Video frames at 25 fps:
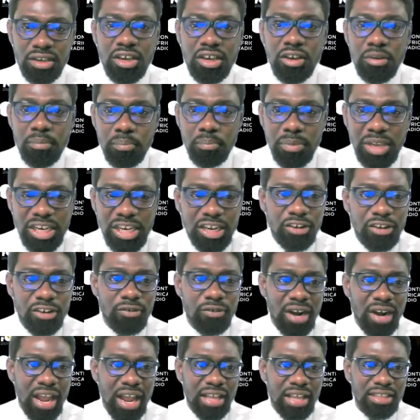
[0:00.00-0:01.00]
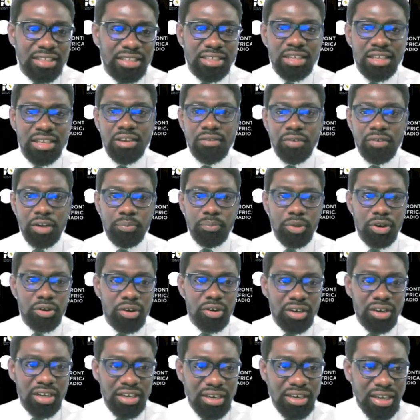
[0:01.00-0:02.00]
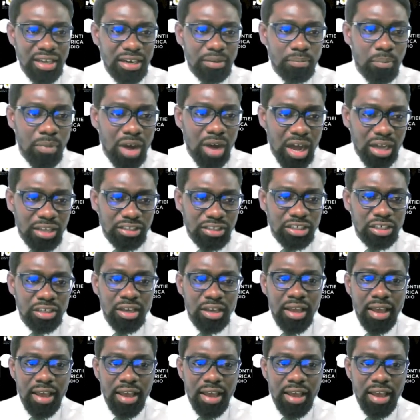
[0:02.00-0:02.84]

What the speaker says: million rands for the period ended March.